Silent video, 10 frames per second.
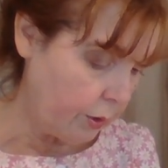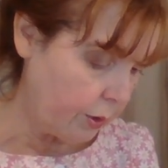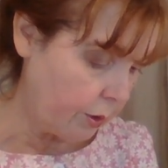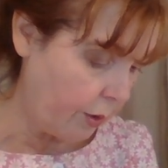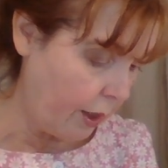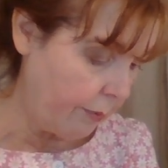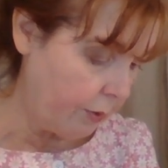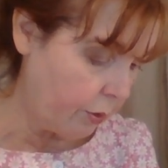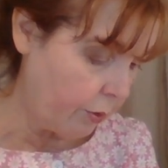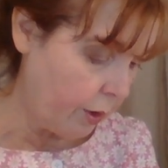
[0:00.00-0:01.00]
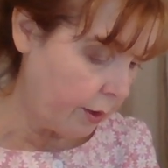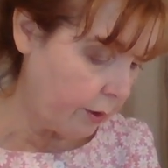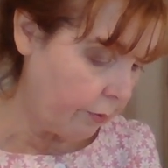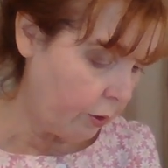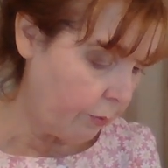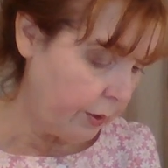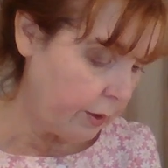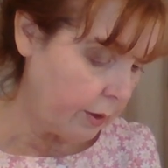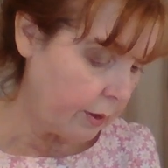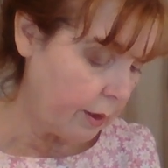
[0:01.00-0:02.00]
described the crux of her
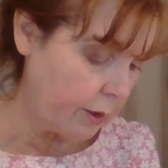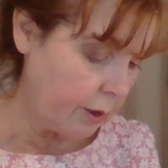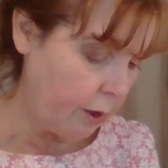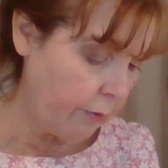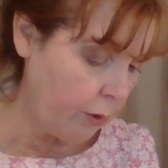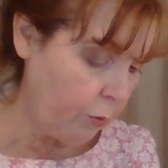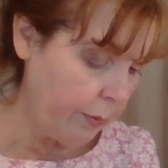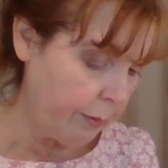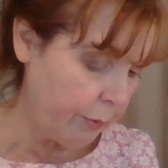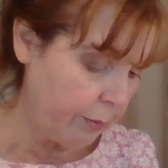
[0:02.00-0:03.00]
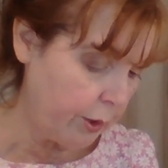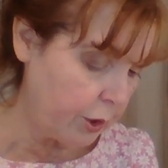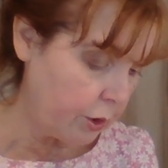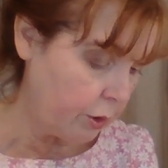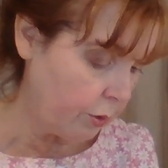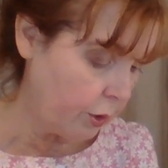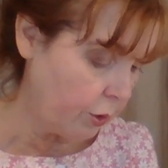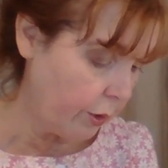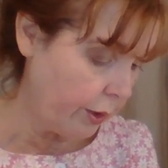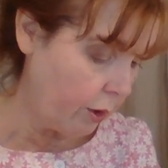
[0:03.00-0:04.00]
business as giving women permission to
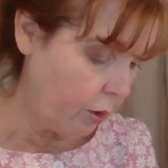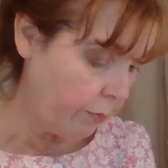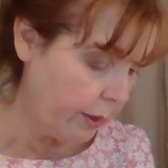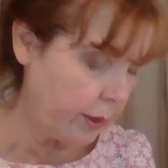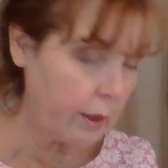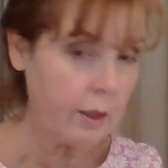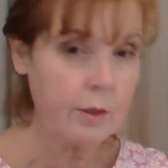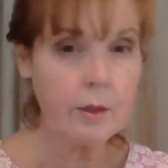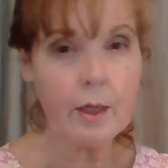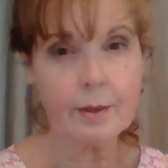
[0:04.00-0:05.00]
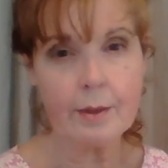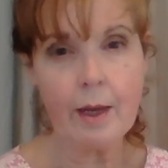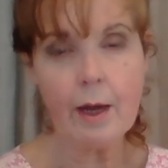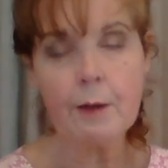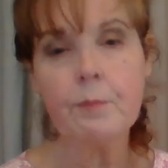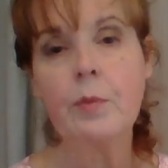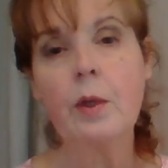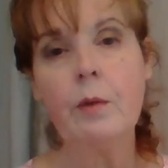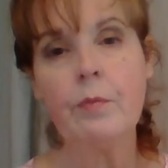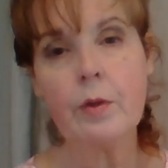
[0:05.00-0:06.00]
enjoy homemaking. Isn't that sad
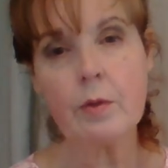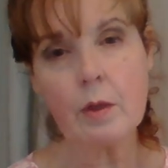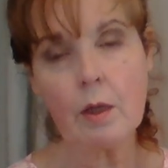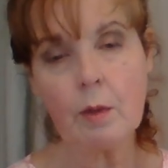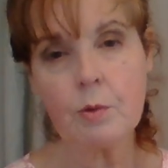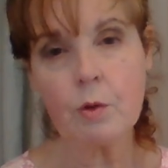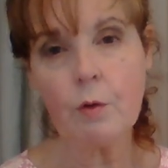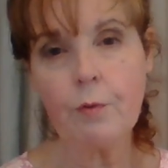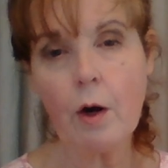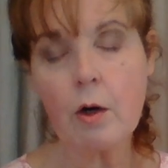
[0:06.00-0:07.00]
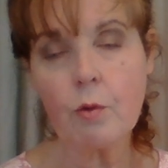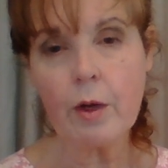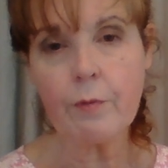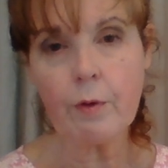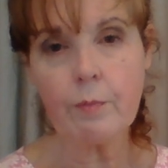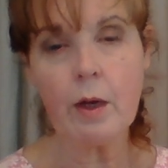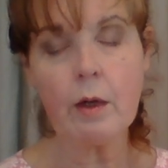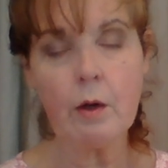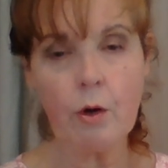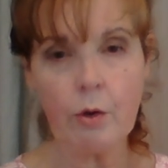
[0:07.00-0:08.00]
that they came so far away from
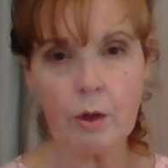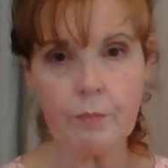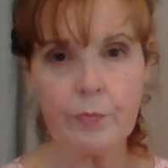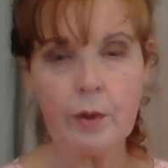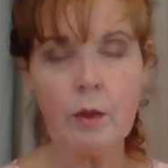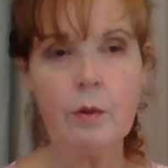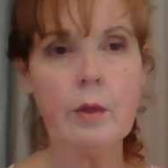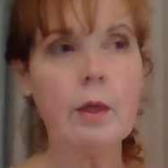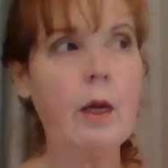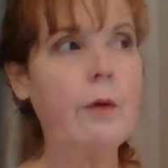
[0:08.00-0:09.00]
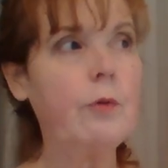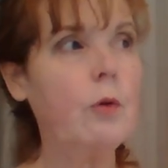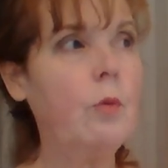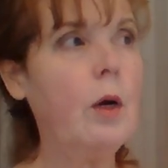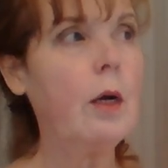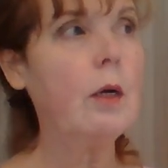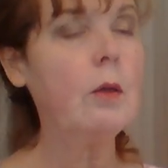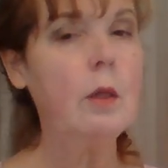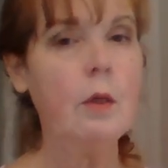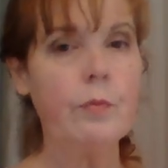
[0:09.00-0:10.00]
that era that after a
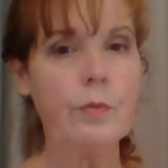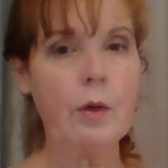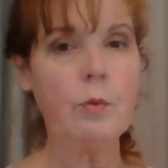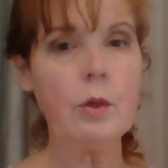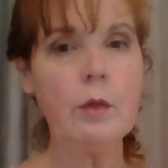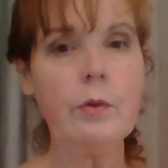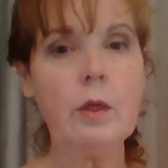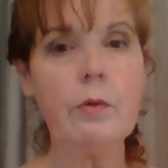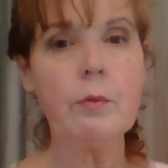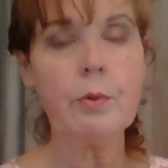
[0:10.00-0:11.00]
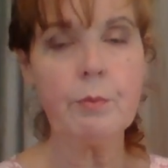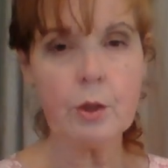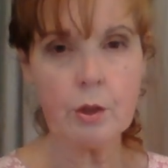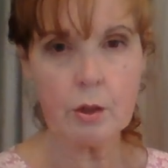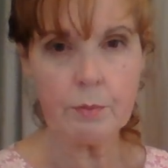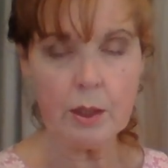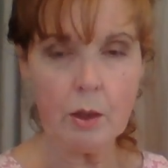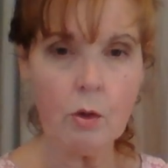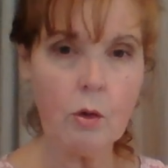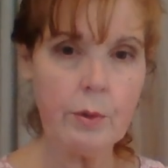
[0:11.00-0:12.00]
while they weren't even given permission to be
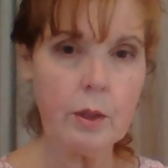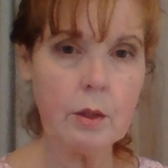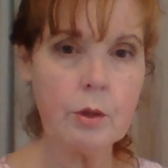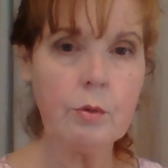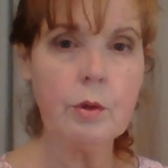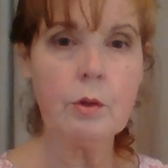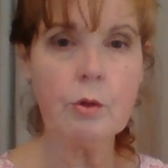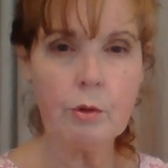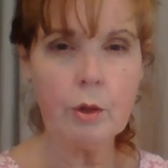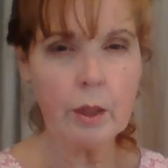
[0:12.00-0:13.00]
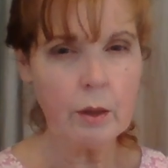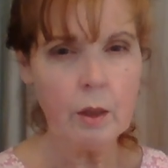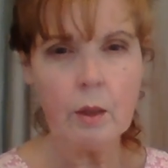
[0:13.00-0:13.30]
home and to enjoy